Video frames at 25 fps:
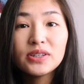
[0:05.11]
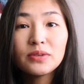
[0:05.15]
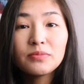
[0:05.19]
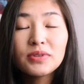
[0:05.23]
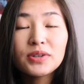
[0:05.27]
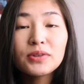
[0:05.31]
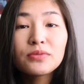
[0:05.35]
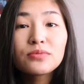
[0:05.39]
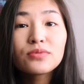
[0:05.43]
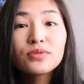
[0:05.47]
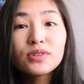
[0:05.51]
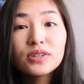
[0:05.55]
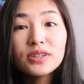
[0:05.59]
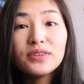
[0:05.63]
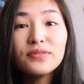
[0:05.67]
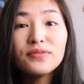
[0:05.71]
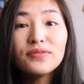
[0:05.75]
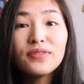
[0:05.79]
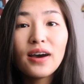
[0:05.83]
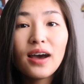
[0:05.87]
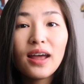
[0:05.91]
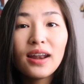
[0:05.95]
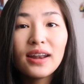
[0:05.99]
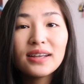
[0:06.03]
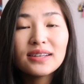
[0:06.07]
something really
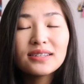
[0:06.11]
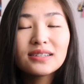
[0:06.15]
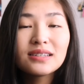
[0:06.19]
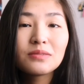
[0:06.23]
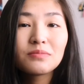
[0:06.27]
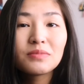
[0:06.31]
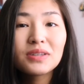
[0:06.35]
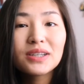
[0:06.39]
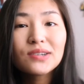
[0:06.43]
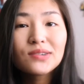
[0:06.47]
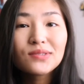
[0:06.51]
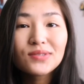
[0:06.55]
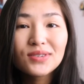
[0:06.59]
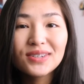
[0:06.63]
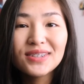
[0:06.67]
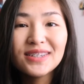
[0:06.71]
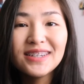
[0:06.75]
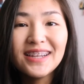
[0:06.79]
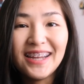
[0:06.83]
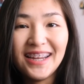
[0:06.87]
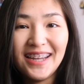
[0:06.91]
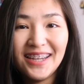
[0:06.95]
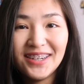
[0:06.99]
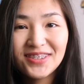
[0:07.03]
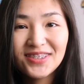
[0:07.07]
fun, something
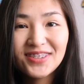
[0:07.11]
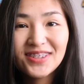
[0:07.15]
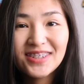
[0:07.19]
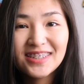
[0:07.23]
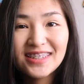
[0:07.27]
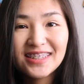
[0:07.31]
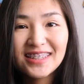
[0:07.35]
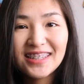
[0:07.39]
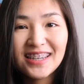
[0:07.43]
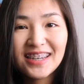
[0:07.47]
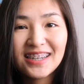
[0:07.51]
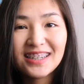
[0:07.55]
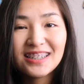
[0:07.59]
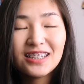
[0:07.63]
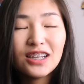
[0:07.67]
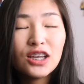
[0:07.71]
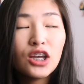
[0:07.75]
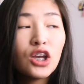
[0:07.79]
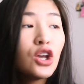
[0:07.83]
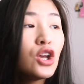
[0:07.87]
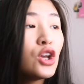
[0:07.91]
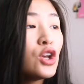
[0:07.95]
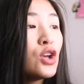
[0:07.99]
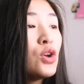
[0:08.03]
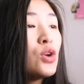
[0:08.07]
really interesting.
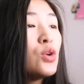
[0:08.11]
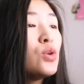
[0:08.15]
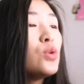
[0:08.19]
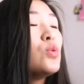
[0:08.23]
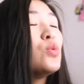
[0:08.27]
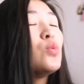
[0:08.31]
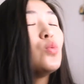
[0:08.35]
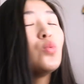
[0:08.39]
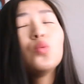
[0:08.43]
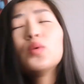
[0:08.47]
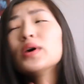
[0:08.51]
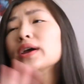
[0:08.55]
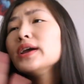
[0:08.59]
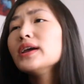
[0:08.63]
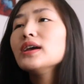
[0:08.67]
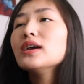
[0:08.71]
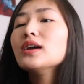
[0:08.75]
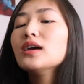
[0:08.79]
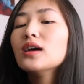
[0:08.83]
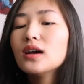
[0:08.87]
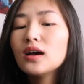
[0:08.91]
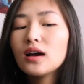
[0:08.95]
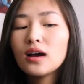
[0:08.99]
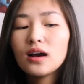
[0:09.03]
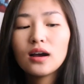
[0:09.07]
We,
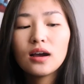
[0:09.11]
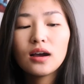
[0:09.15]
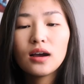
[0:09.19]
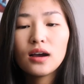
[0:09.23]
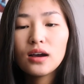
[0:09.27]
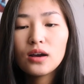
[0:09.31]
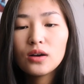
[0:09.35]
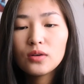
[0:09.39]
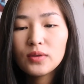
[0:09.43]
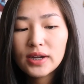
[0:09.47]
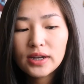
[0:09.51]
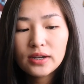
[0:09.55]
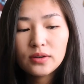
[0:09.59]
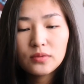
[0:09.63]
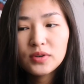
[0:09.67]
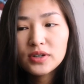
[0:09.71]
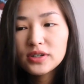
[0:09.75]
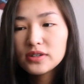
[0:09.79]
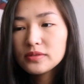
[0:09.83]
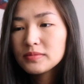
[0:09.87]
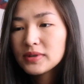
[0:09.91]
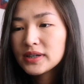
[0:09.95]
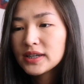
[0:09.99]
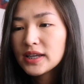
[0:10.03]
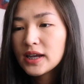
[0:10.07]
wait,
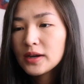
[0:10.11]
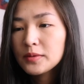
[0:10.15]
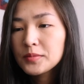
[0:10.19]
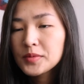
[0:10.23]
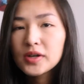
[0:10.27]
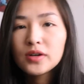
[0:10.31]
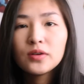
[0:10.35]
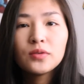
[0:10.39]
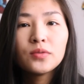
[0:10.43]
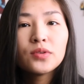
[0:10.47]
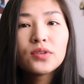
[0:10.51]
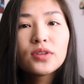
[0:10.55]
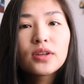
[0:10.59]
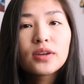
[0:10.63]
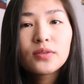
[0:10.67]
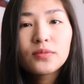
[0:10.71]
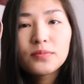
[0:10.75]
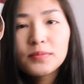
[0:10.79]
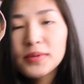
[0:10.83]
where's my camera? Hold on,